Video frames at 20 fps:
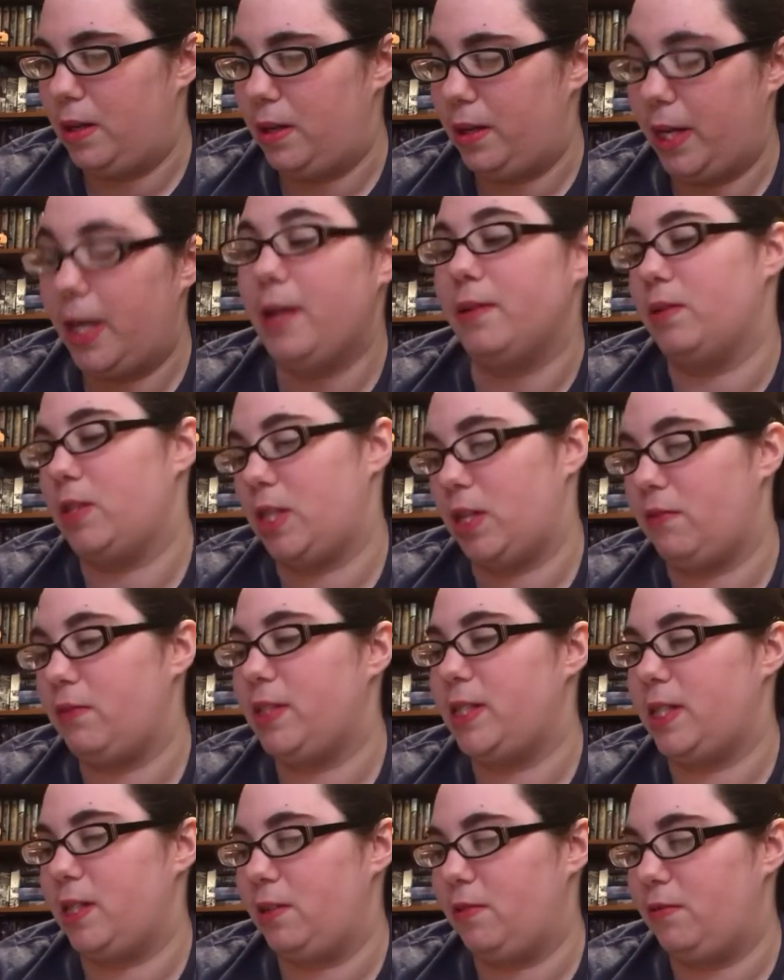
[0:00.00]
Yeah,
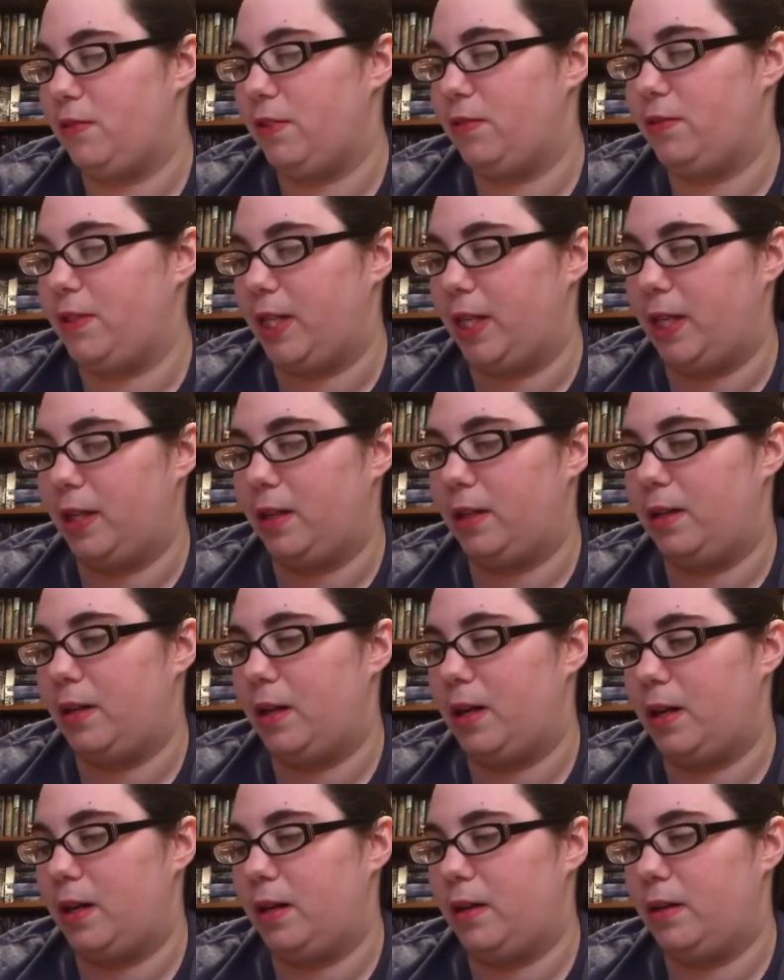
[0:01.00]
1715
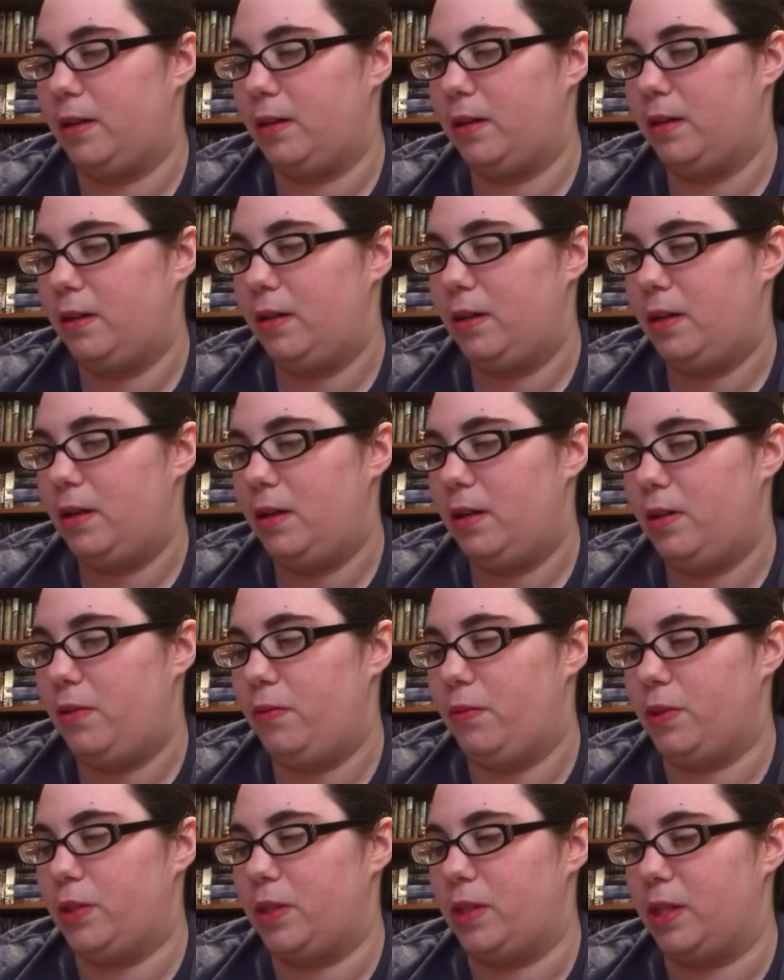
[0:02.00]

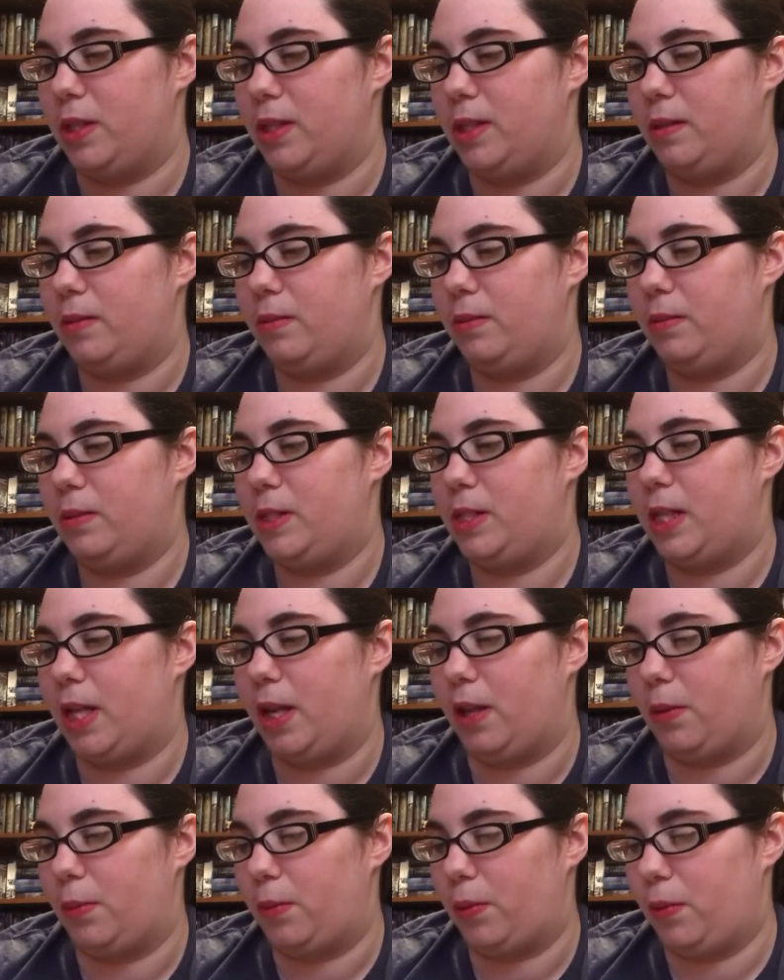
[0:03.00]
was the set
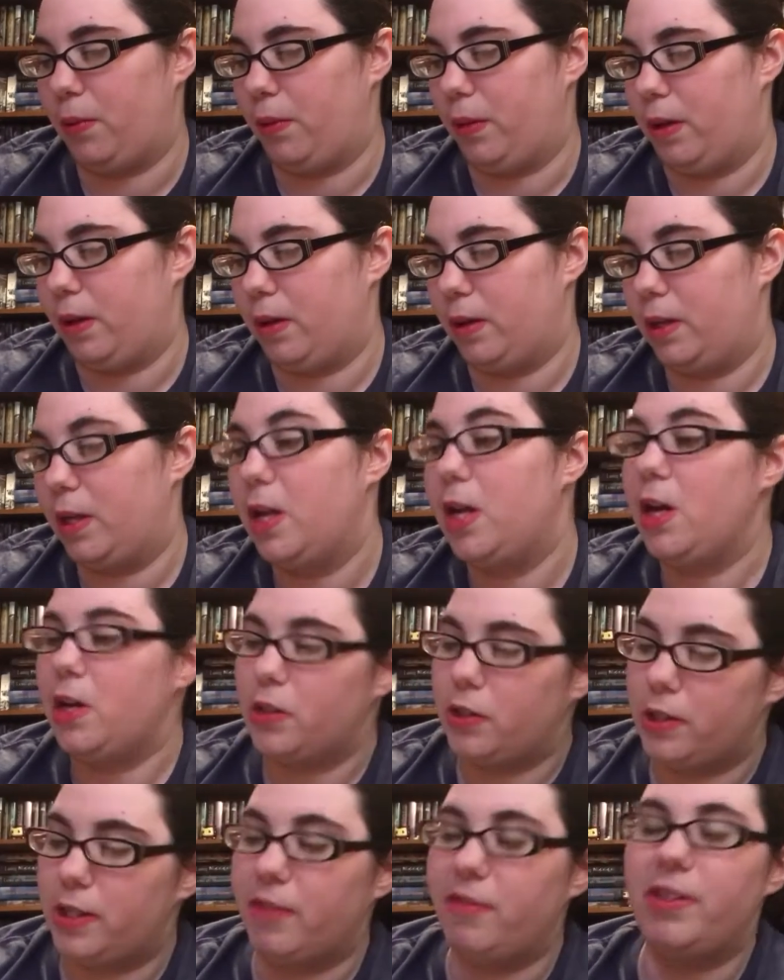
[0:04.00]
of the prologue.
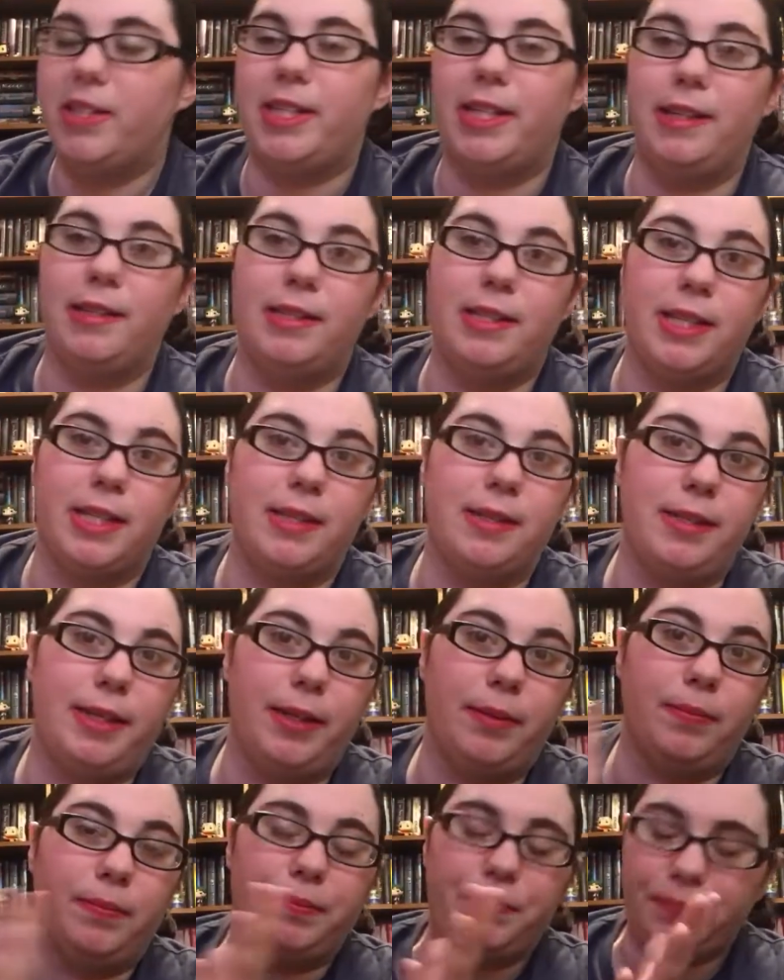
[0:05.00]
So
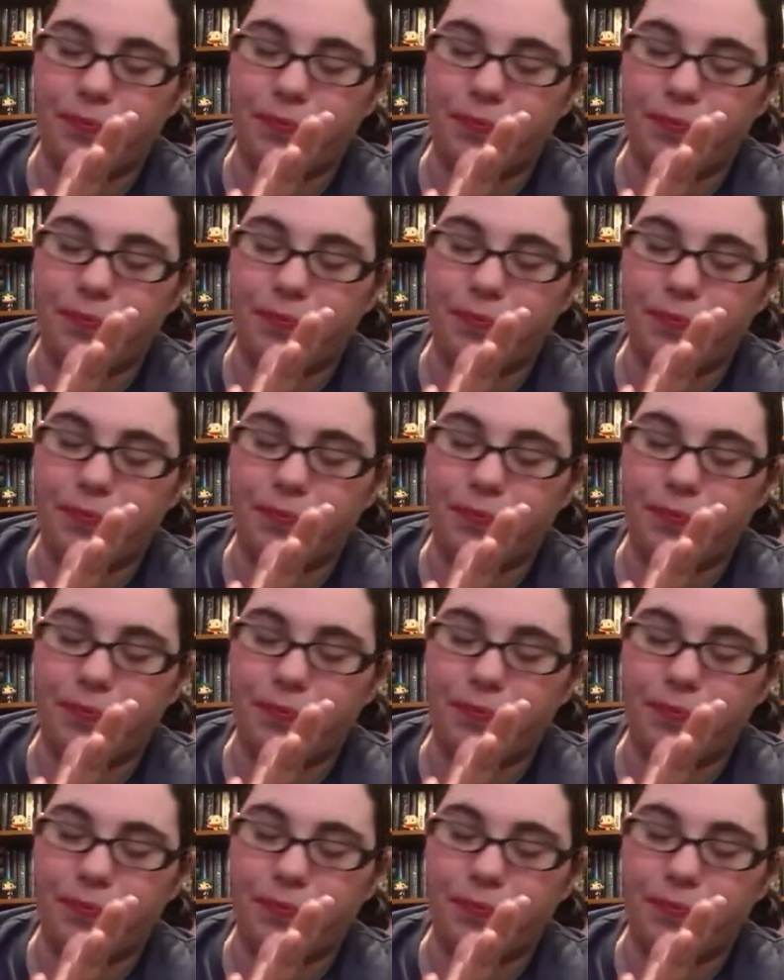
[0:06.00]
1716.